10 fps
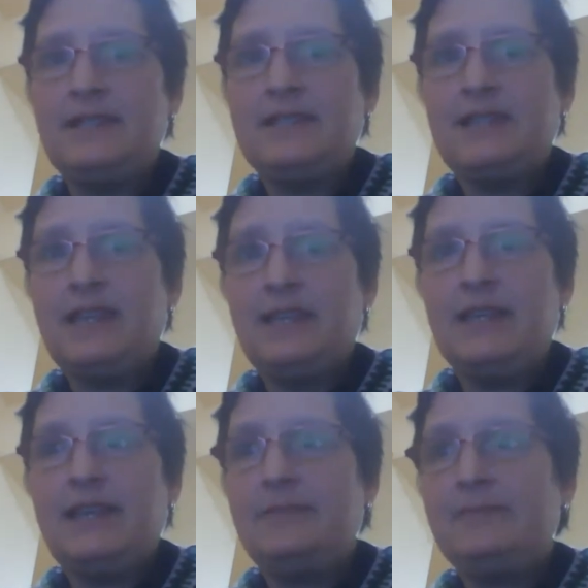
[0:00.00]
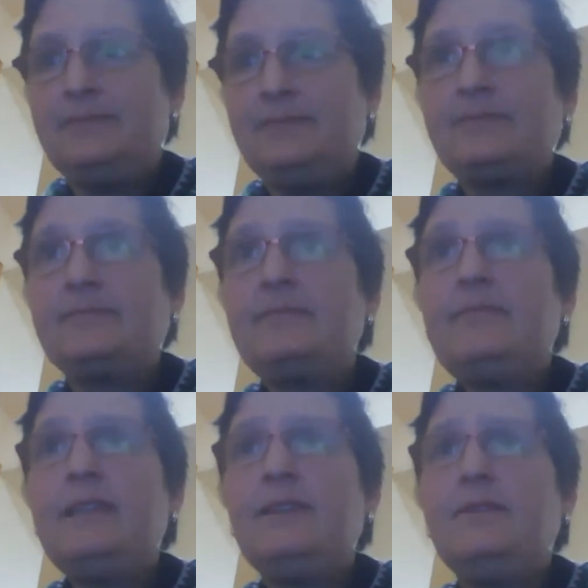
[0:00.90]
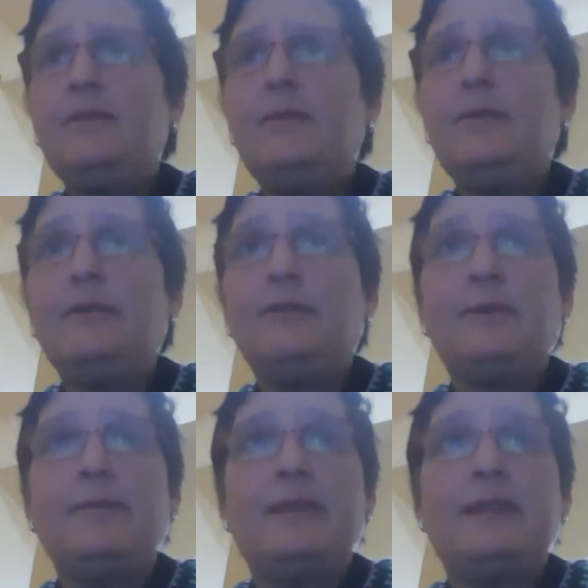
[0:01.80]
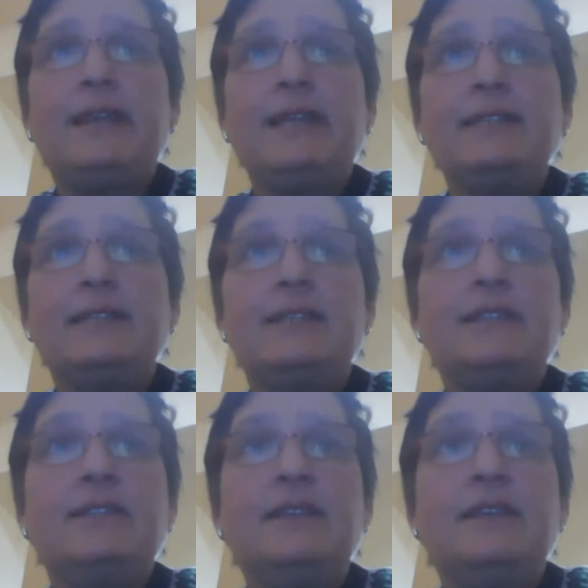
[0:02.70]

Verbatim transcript: is a report from The Lancet.